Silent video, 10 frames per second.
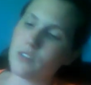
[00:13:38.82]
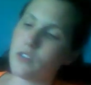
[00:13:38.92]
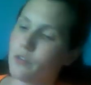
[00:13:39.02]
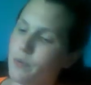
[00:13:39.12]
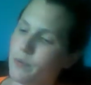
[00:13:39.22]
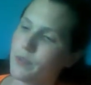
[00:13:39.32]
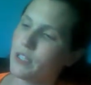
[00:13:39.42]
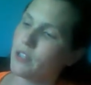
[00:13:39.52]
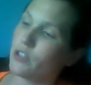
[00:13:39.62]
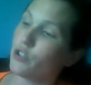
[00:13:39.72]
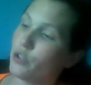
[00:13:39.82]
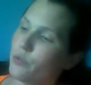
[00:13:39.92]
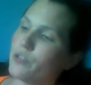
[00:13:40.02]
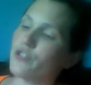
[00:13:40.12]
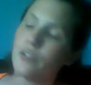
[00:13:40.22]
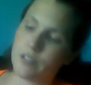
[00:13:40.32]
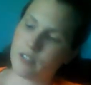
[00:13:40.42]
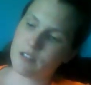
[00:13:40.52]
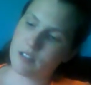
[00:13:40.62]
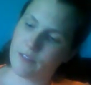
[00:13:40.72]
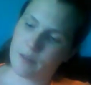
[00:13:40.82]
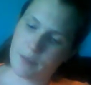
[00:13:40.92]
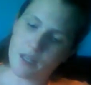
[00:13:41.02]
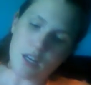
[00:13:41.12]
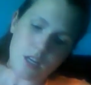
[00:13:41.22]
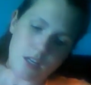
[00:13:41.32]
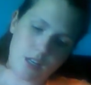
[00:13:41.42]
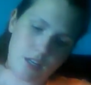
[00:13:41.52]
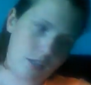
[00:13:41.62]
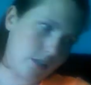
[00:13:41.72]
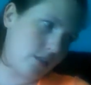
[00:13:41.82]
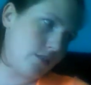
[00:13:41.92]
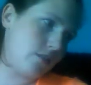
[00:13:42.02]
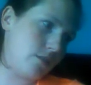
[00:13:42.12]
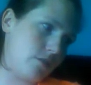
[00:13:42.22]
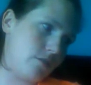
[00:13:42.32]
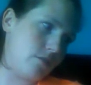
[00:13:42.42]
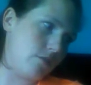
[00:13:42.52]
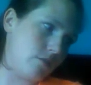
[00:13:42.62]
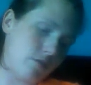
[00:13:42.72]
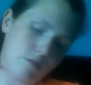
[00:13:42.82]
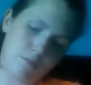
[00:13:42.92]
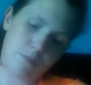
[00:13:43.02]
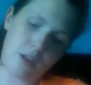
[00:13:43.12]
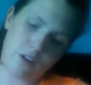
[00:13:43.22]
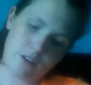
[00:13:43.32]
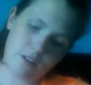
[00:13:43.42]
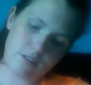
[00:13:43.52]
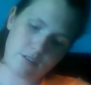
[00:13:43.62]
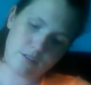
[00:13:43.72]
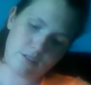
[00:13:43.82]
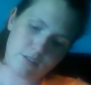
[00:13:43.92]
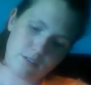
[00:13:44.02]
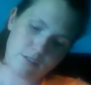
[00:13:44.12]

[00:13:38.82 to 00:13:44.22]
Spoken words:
So what was it? The who is Jonas and his family. His parents